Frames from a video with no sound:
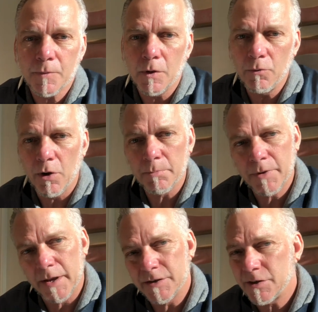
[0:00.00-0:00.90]
where I'm
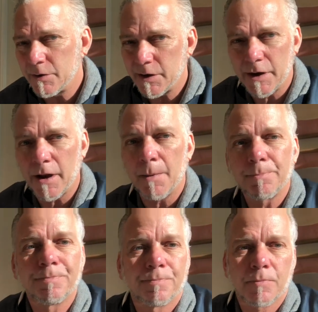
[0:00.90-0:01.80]
kind of tuning it
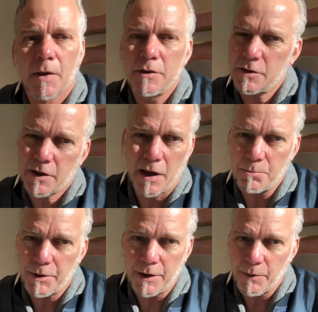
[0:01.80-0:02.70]
up, just kind of
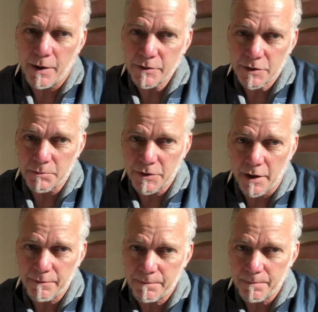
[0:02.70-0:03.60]
playing around with some
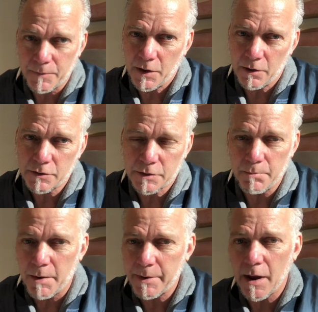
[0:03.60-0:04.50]
stuff. You know, it's
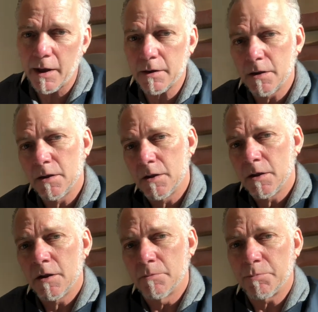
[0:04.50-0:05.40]
maybe not
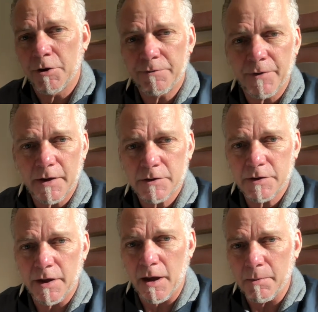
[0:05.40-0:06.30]
perfect.
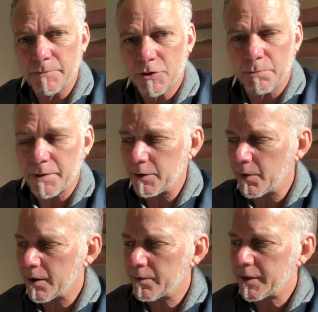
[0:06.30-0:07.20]
I'm still playing
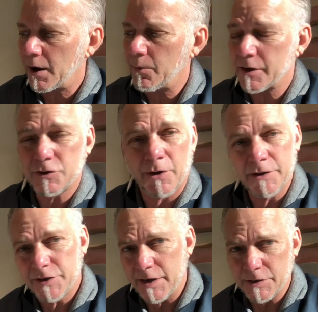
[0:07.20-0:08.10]
around with it. I want to try
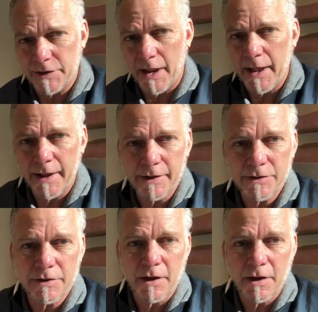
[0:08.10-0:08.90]
changing heads.